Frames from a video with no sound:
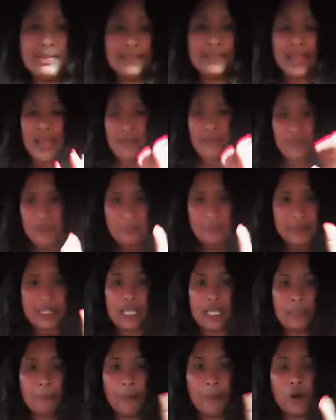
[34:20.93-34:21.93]
every
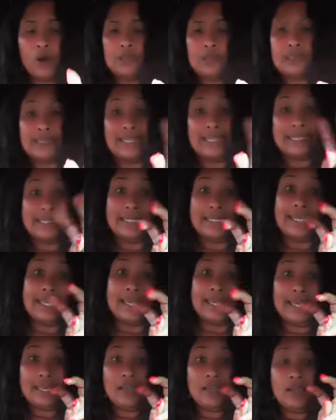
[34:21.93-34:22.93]
minute post
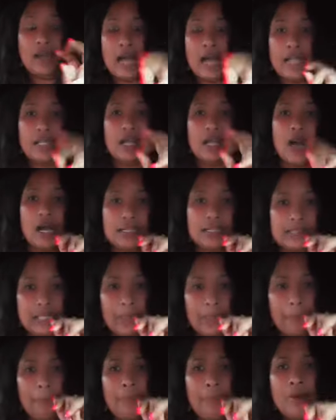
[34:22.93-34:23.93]
tea and
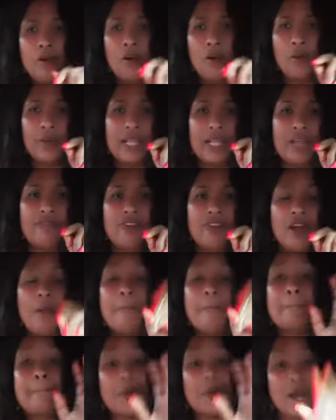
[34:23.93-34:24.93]
gossip or whatever,
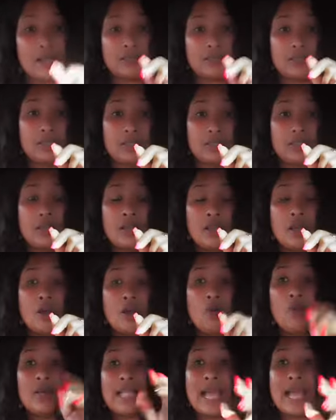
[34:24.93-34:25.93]
but
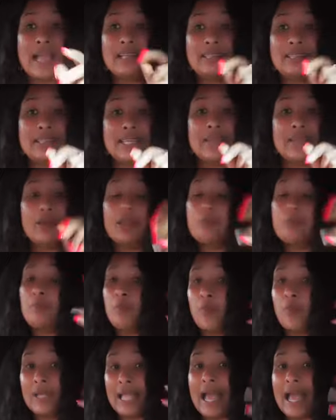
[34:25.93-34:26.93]
when I see
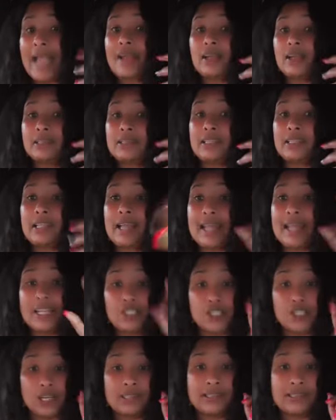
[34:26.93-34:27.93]
what I consider
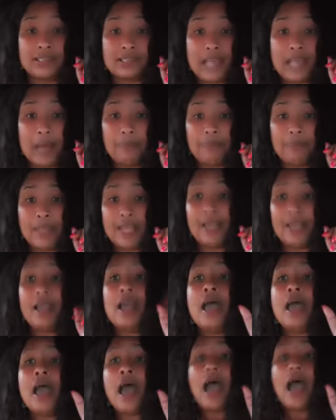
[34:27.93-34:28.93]
injustice happening,
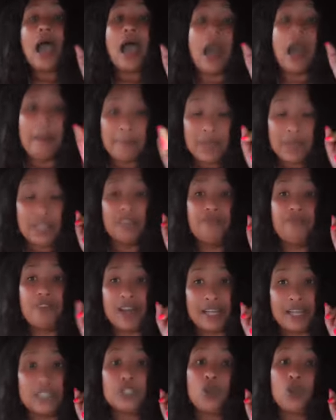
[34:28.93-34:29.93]
I'm gonna
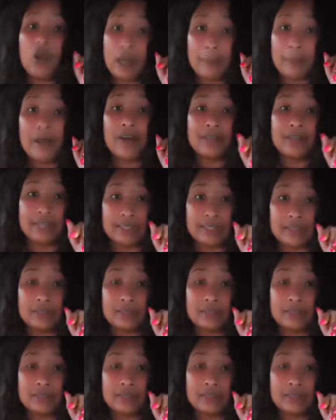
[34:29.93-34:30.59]
fucking talk about it.